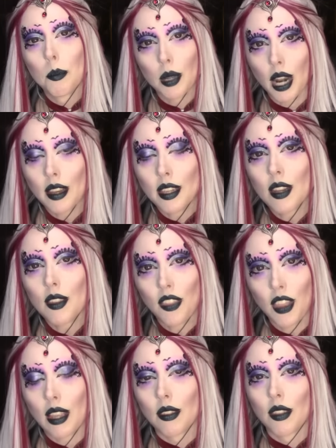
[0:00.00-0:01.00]
But I did
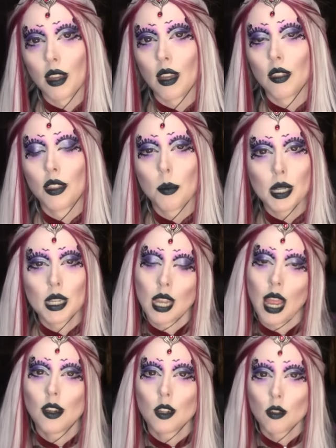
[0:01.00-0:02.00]
think that the
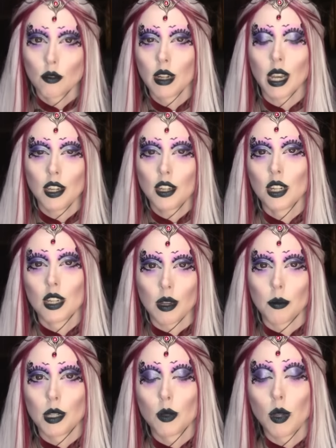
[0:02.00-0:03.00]
potential
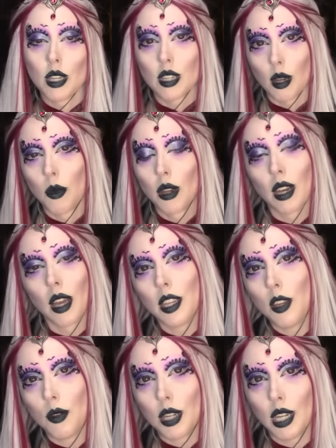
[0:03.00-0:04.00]
relationship between someone
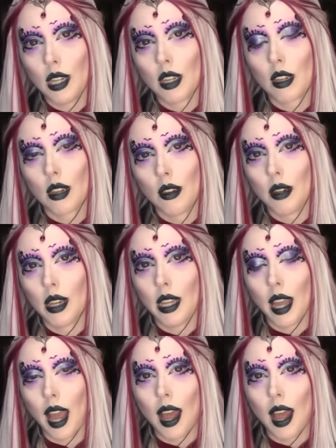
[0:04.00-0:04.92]
like Eugenia Cooney